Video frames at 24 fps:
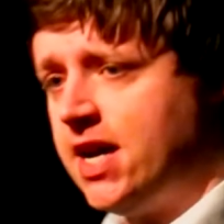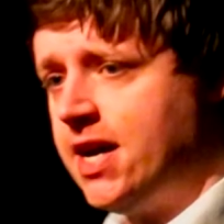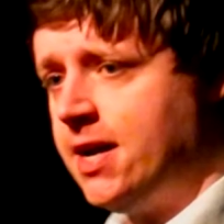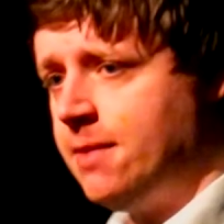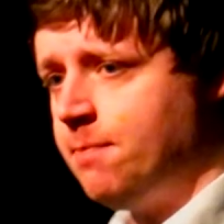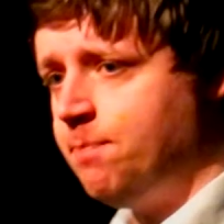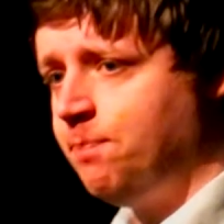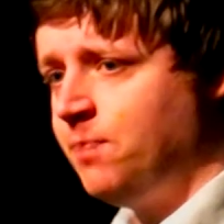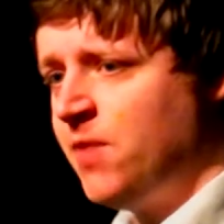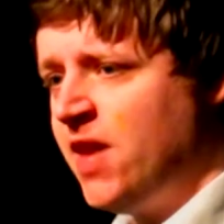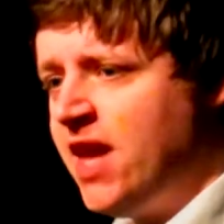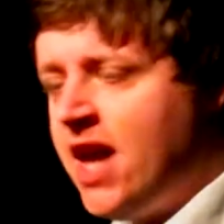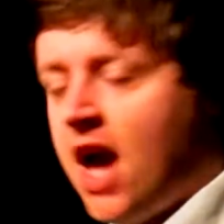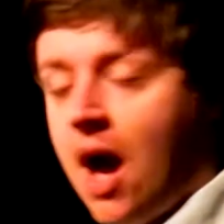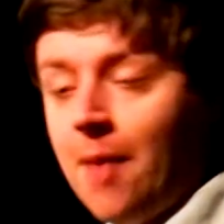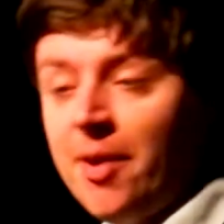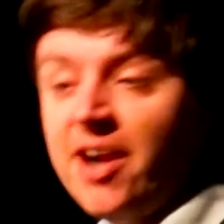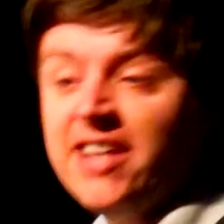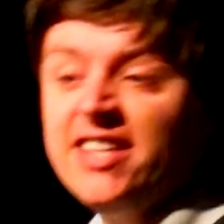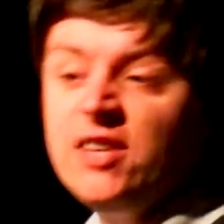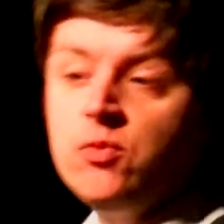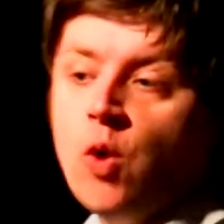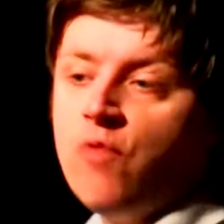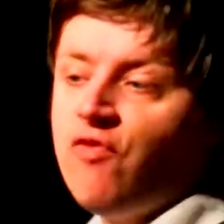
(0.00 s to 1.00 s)
I
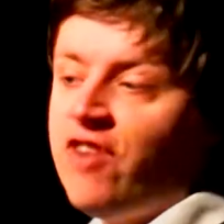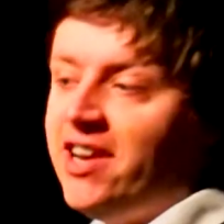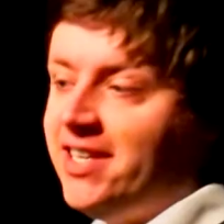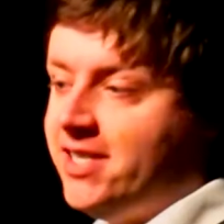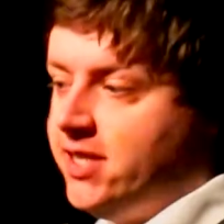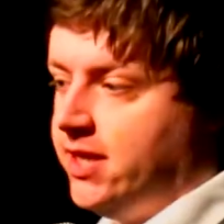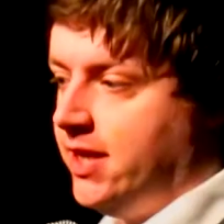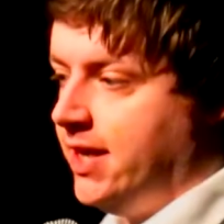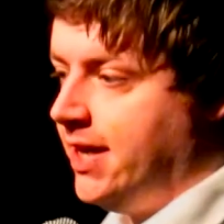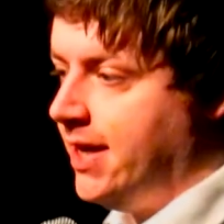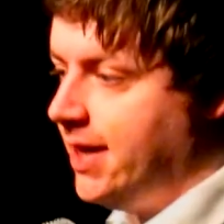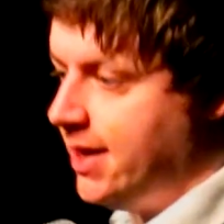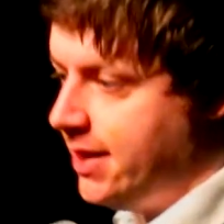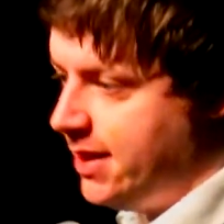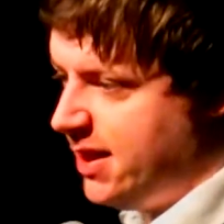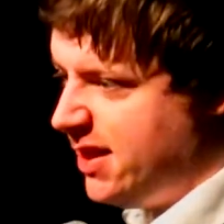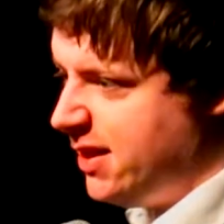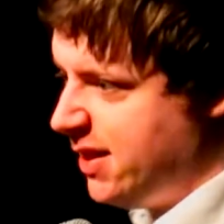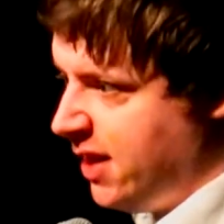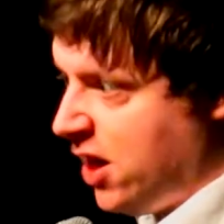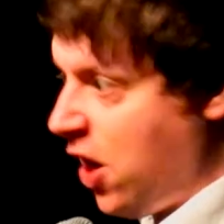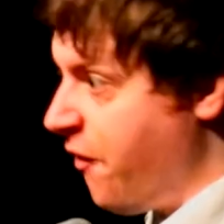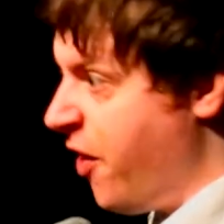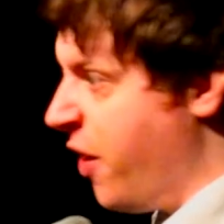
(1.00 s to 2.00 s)
did one recently that
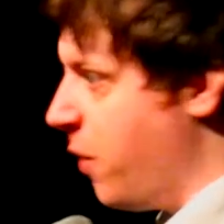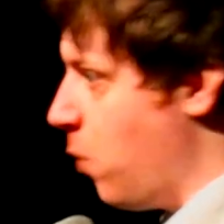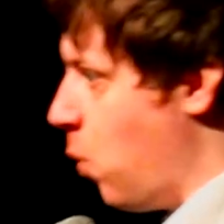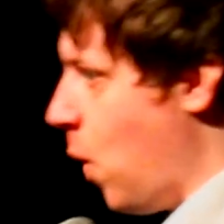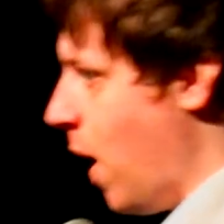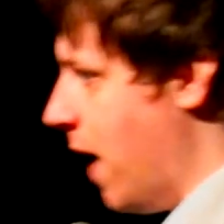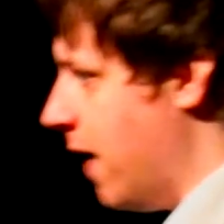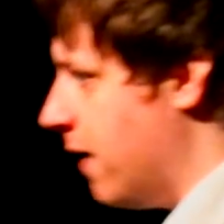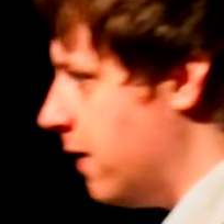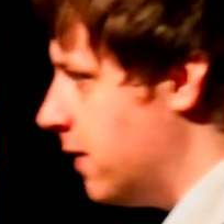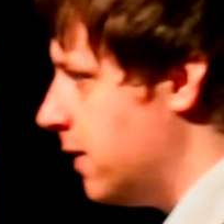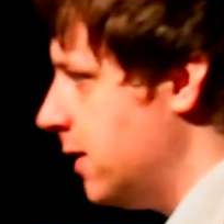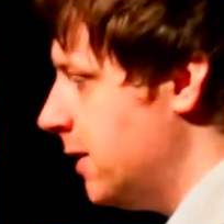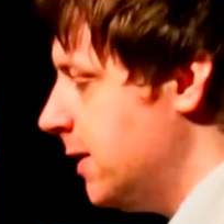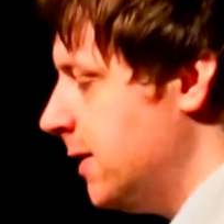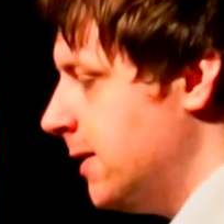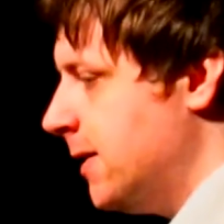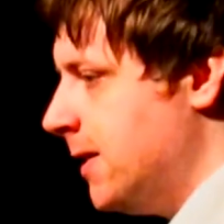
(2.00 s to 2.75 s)
did go very well,